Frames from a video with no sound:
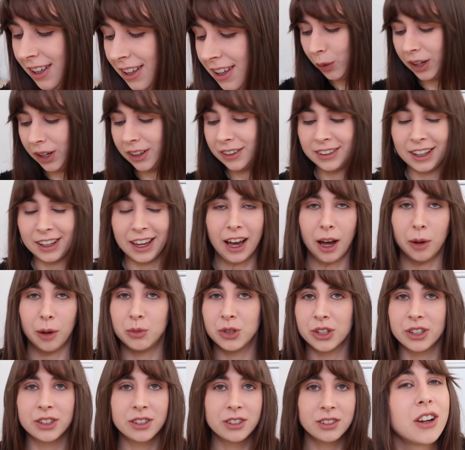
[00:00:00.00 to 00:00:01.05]
But yeah,
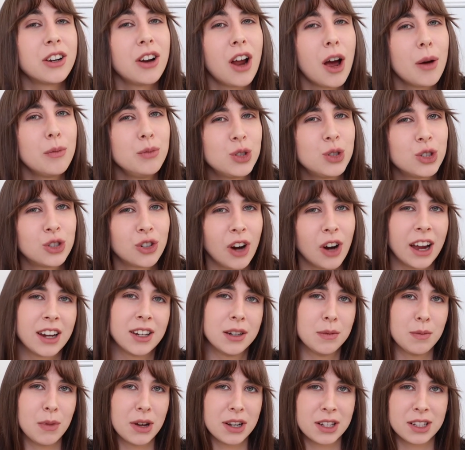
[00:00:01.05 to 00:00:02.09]
I'm
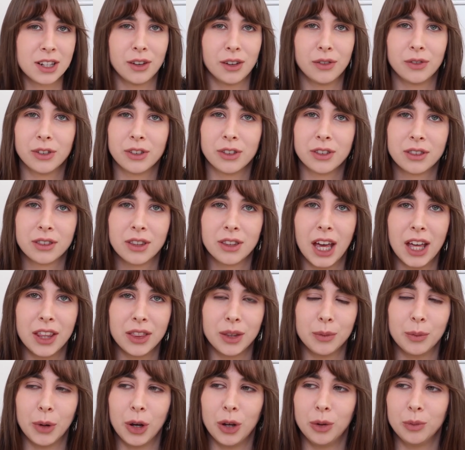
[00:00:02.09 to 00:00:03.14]
distracting myself at
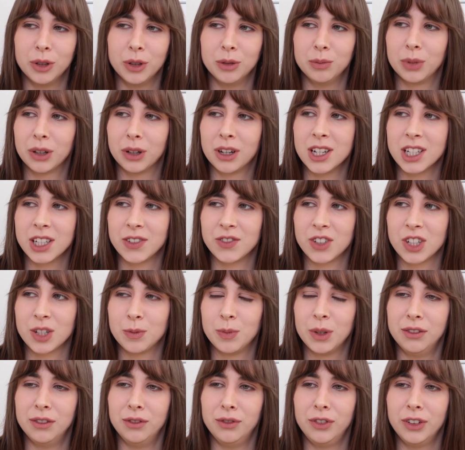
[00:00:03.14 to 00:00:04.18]
the moment because I've just
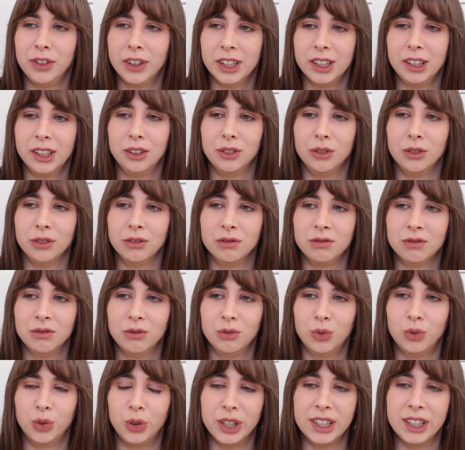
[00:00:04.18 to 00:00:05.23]
been feeling
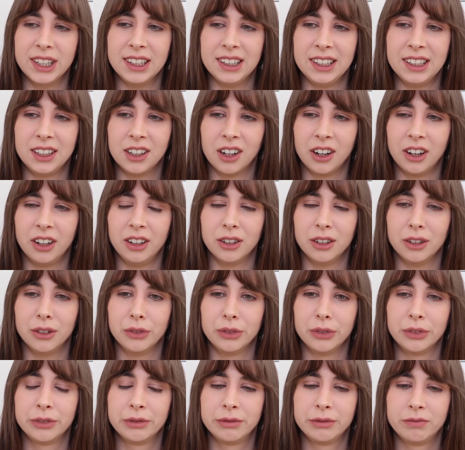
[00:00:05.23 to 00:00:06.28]
really kind
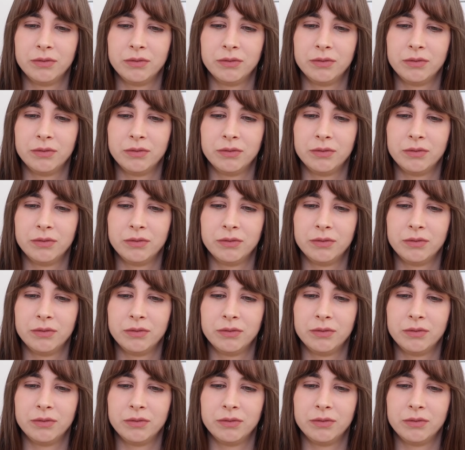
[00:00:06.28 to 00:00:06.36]
of,